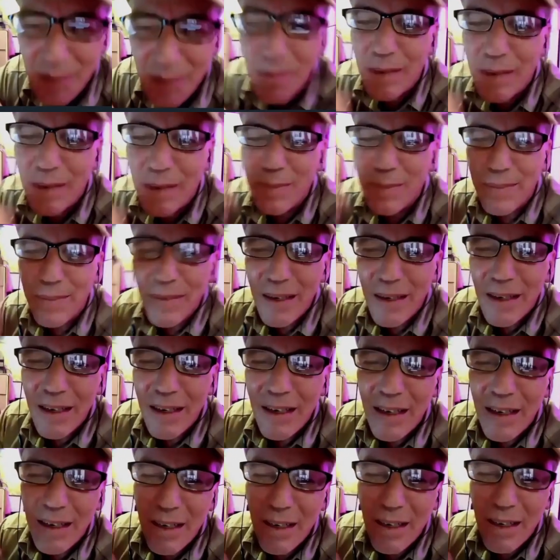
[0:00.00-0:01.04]
up.
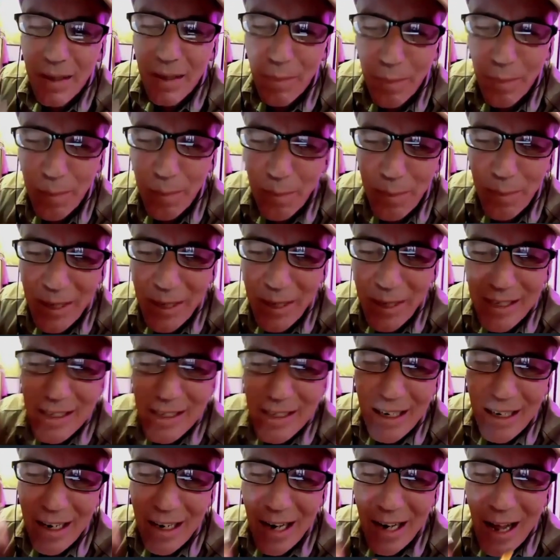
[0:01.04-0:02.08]

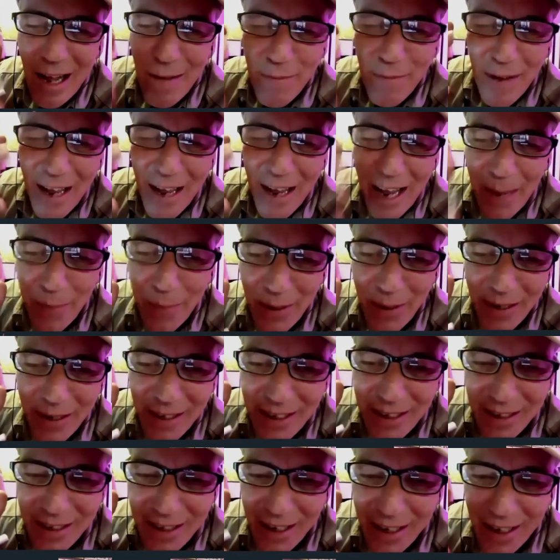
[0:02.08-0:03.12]
Peace, love,
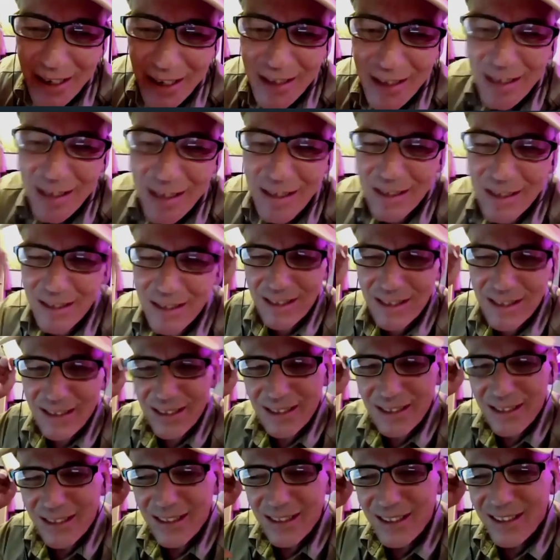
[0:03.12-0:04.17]
happiness, guys.
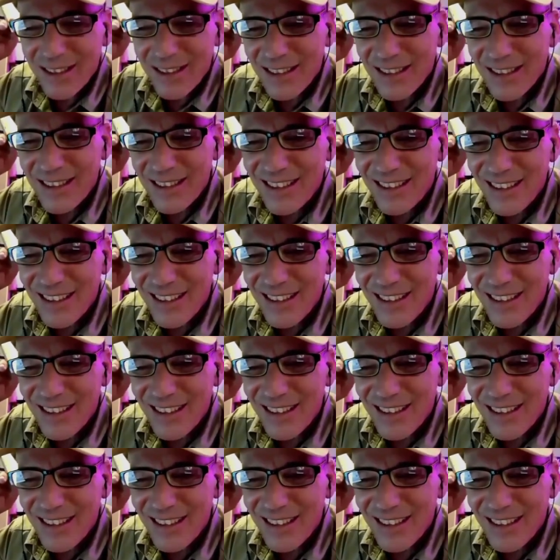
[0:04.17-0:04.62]
Great, so